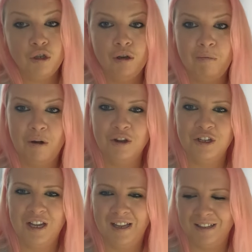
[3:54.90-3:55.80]

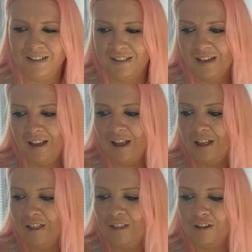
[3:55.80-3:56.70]
toothbrushes.
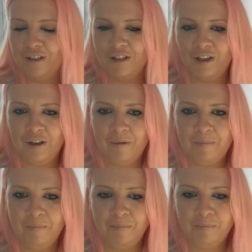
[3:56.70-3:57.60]
there's um,
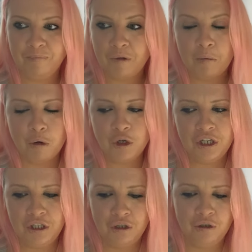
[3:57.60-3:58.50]

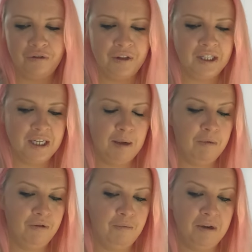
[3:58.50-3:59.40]
brushes and stuff on the
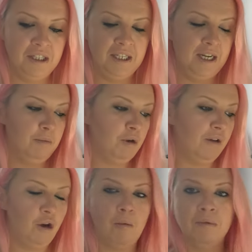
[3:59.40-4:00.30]
table from yesterday, but
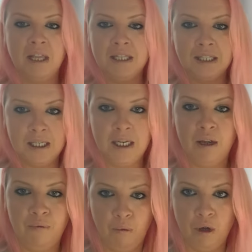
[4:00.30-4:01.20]
I've got plenty
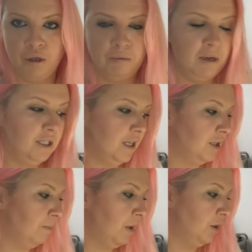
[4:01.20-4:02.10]
of workspace, that's
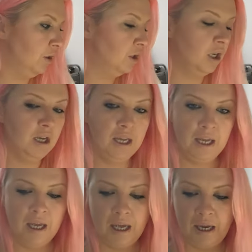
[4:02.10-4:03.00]
the point.
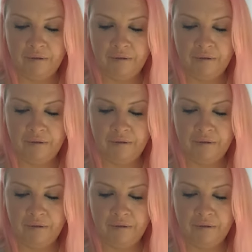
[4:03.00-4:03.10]
I have